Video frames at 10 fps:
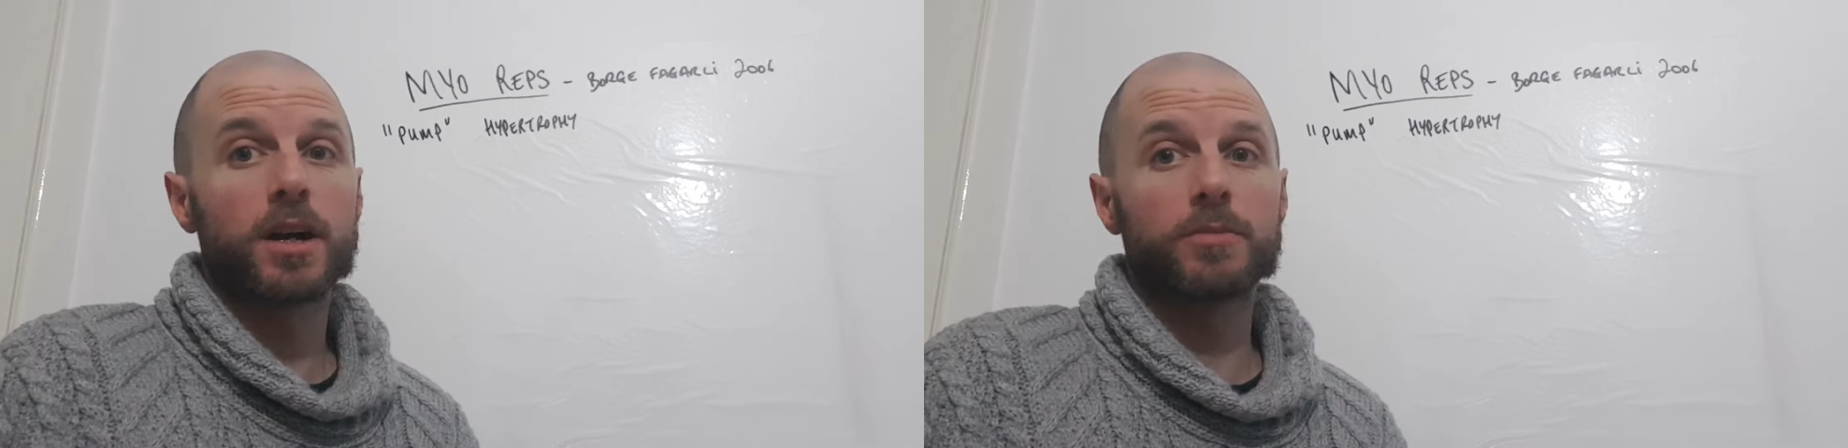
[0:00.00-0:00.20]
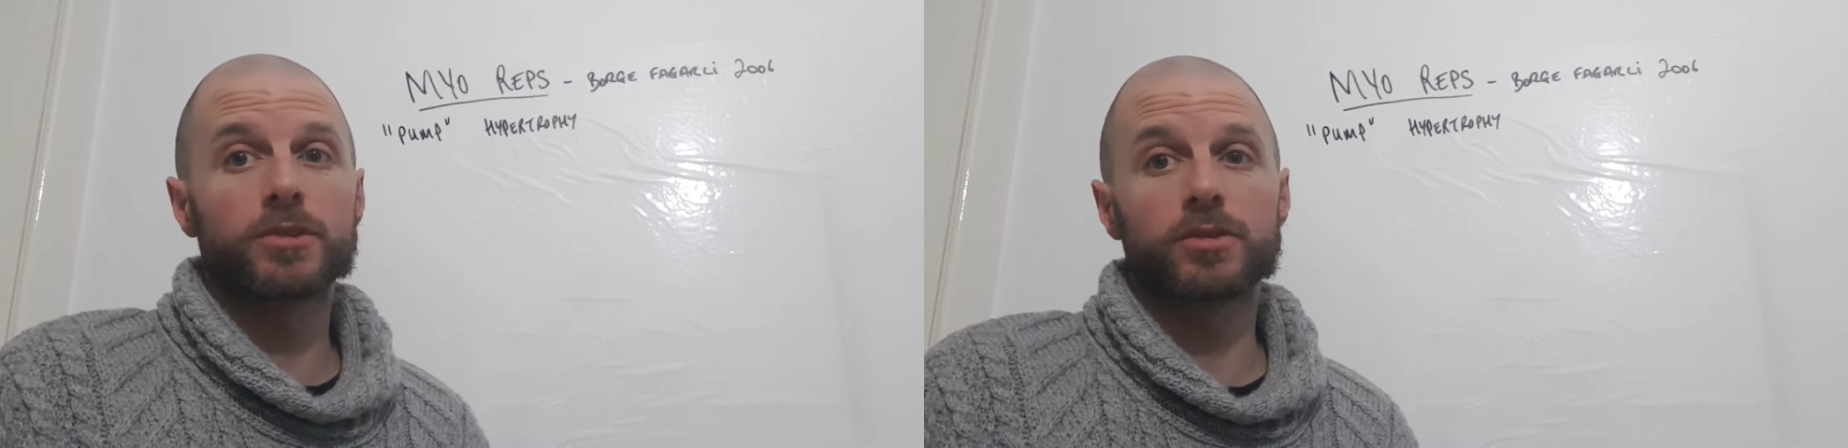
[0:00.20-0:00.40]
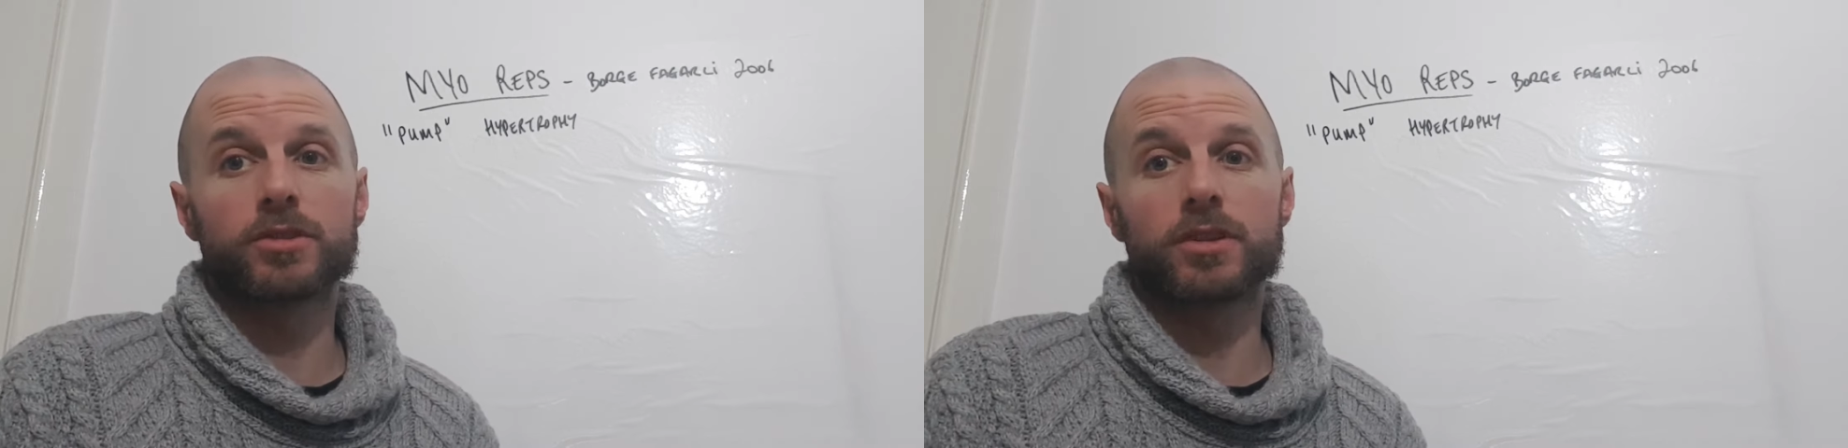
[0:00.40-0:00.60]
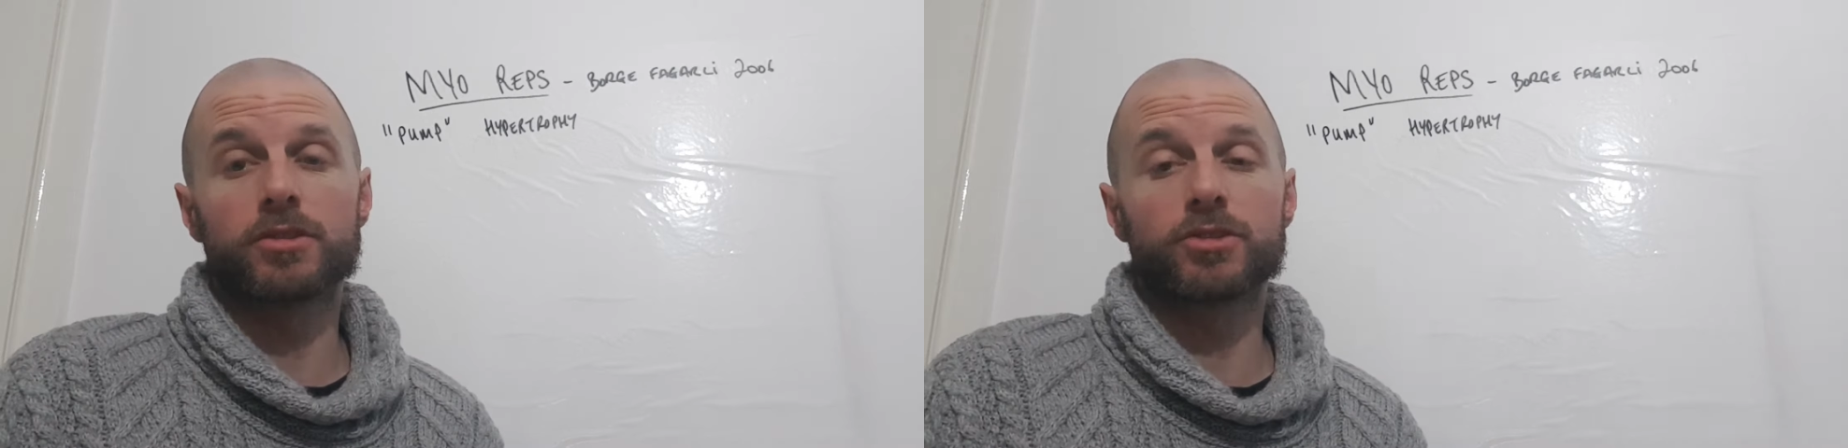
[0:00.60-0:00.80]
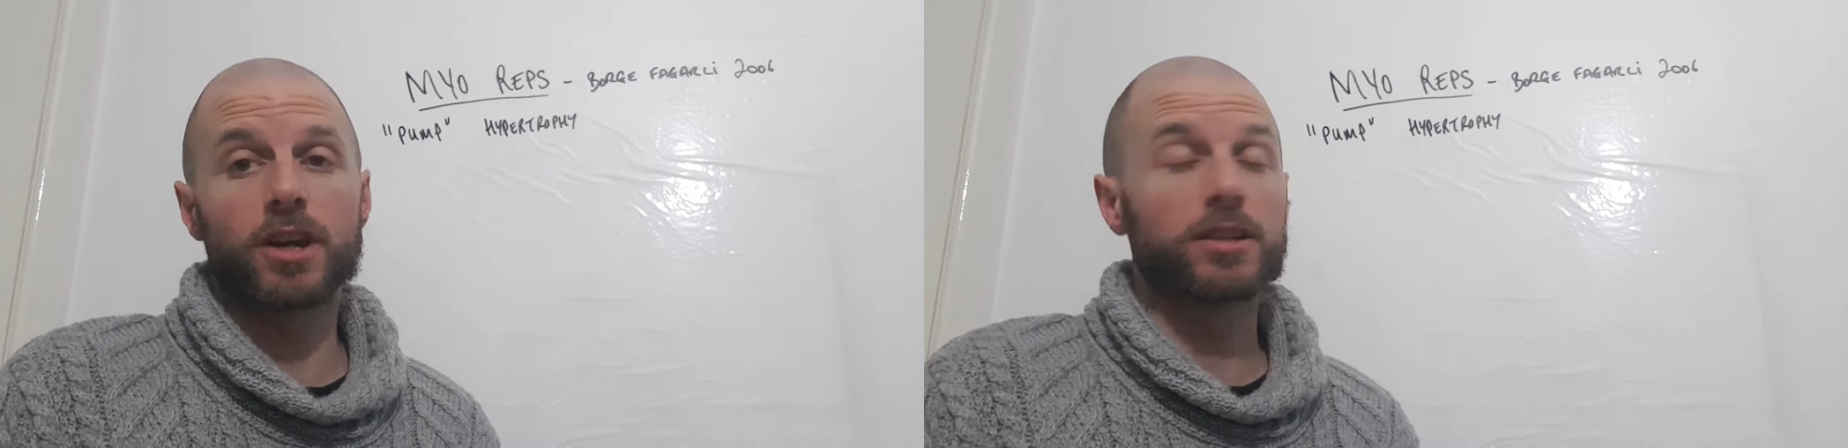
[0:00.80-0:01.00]
So it's a
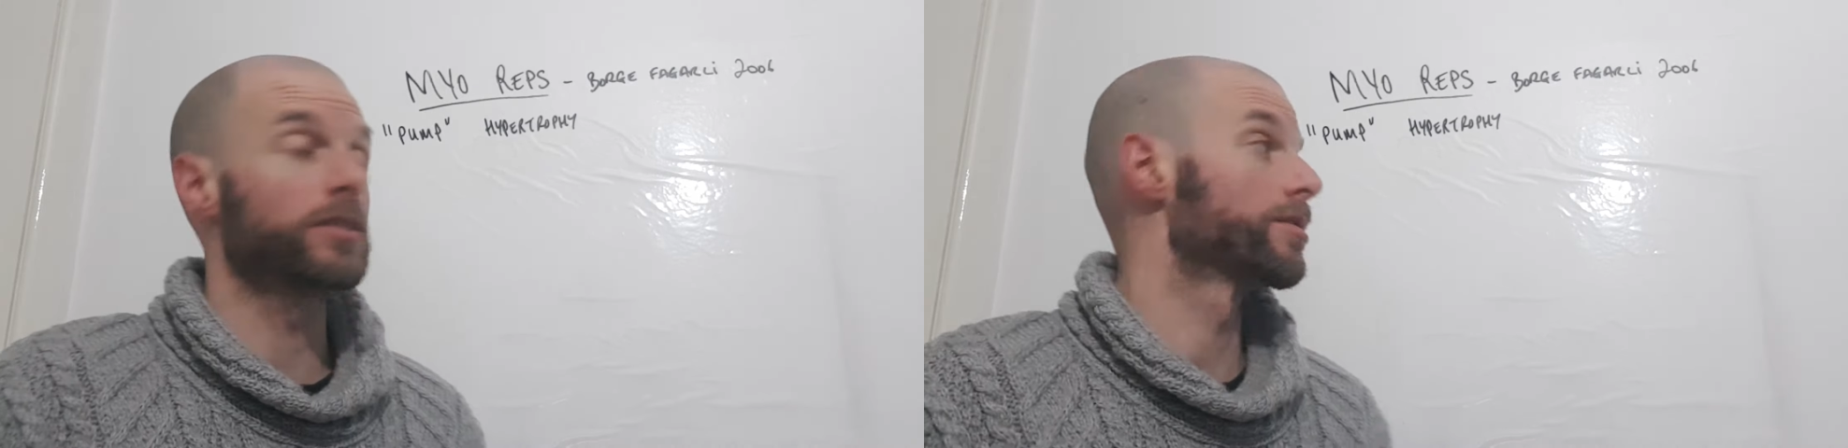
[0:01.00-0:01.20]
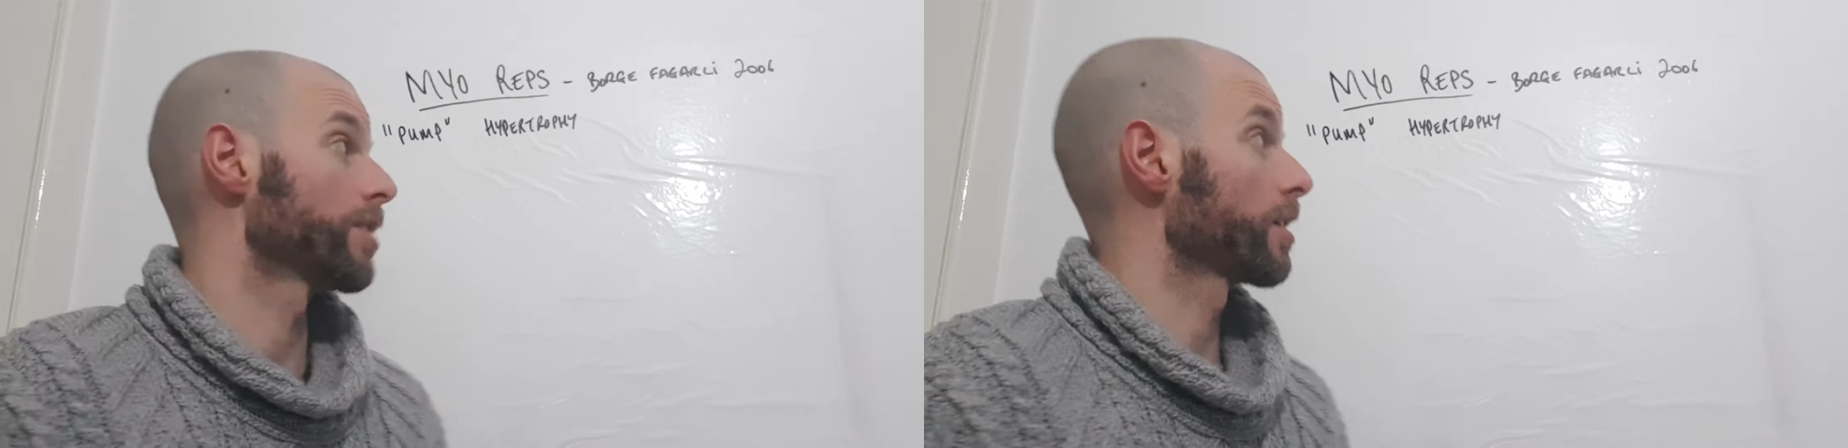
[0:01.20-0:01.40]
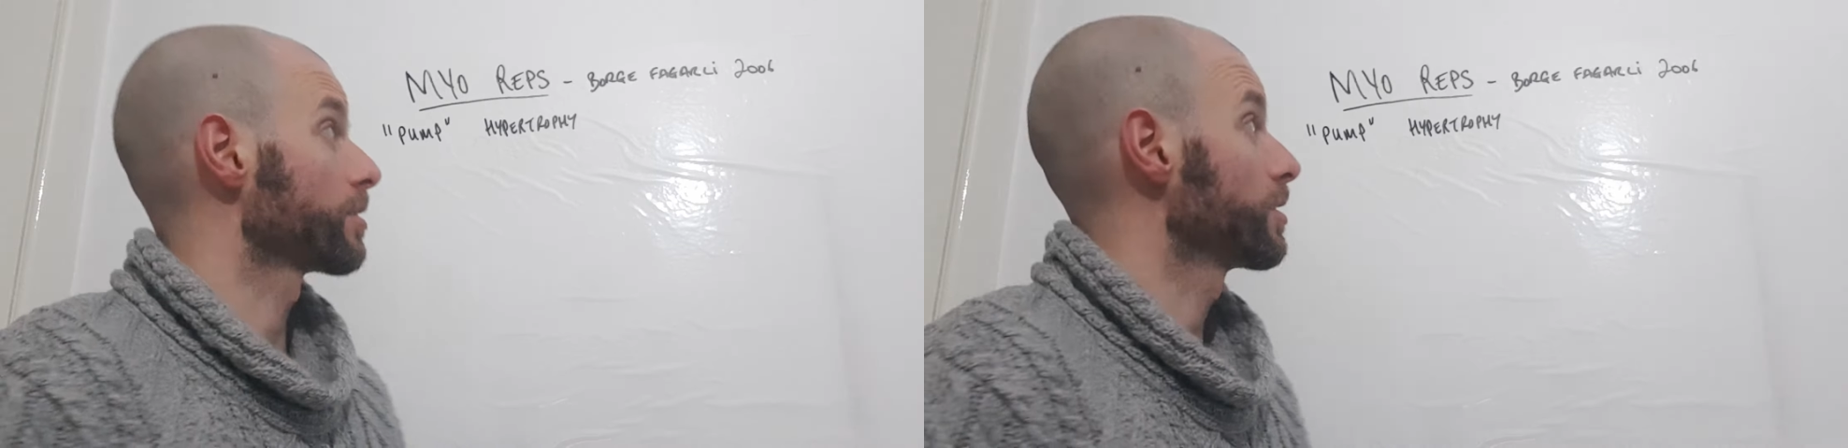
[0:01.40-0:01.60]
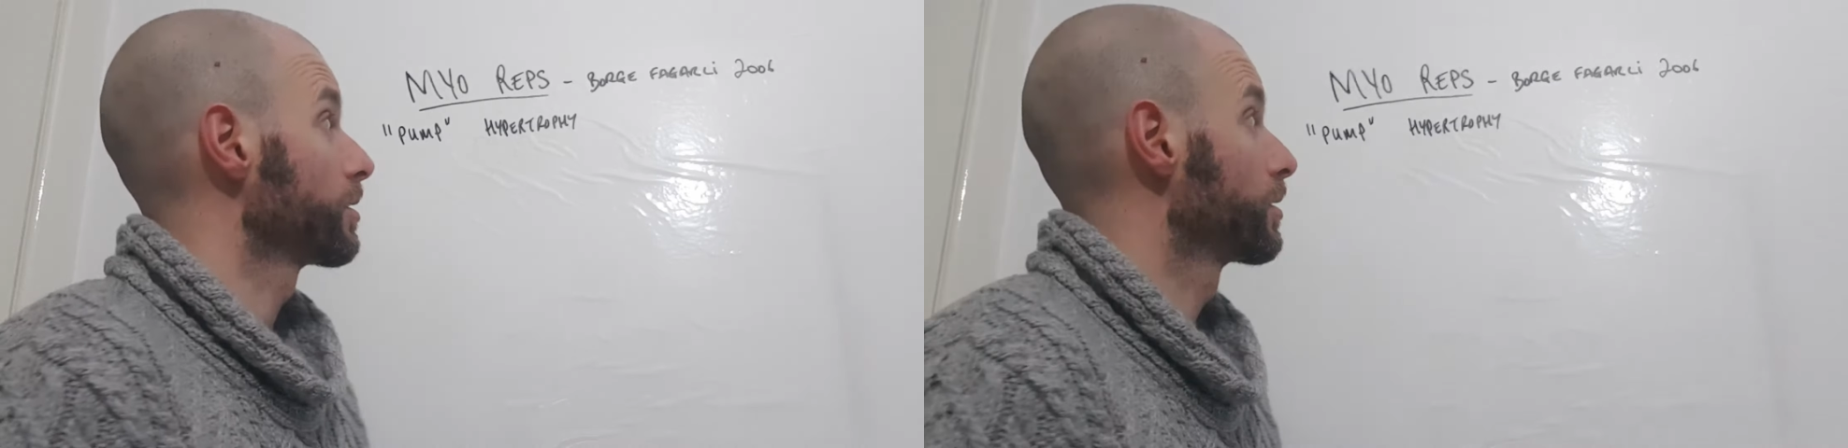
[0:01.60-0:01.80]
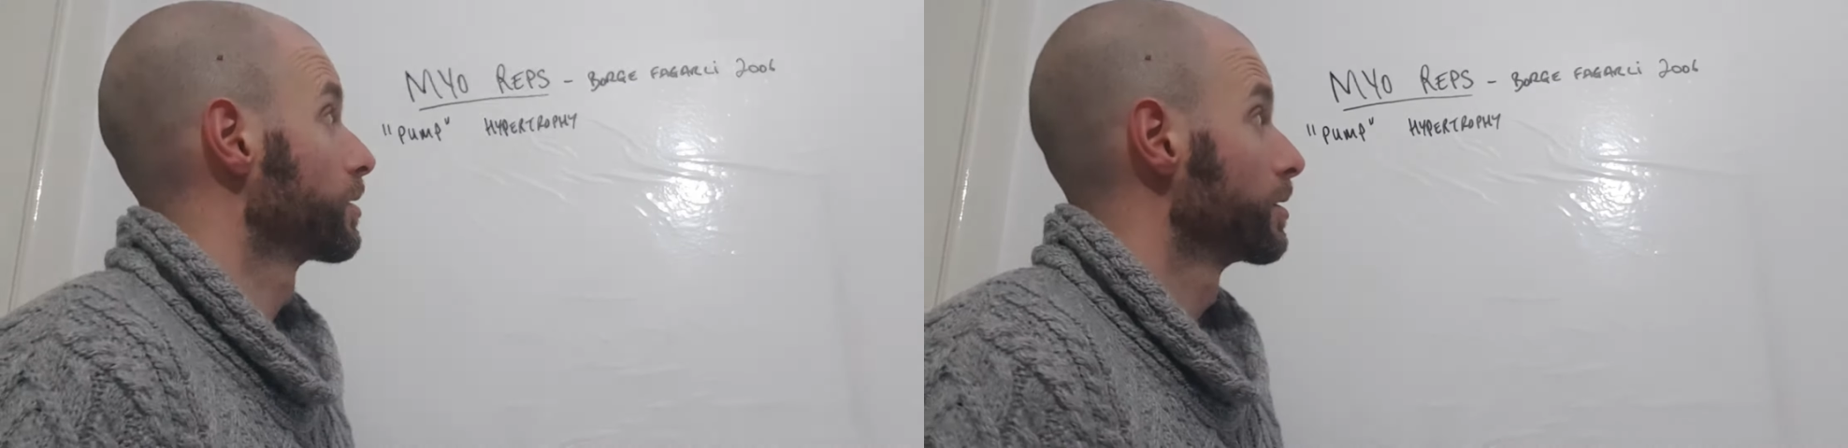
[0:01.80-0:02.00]
training
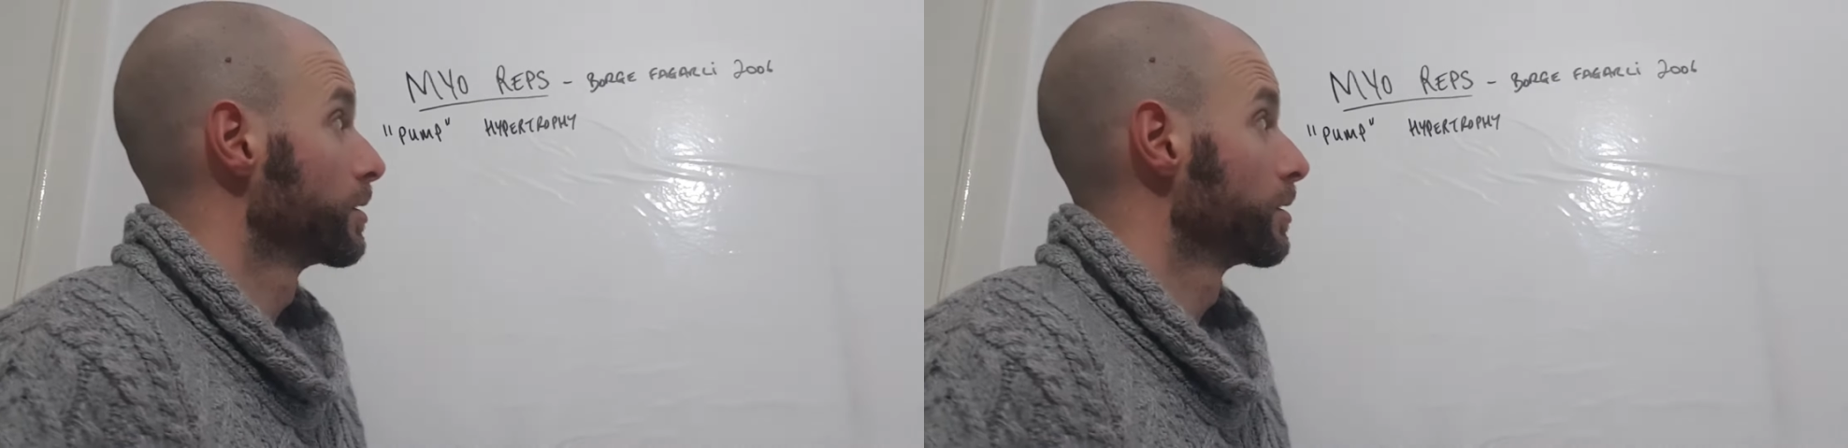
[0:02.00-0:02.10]
technique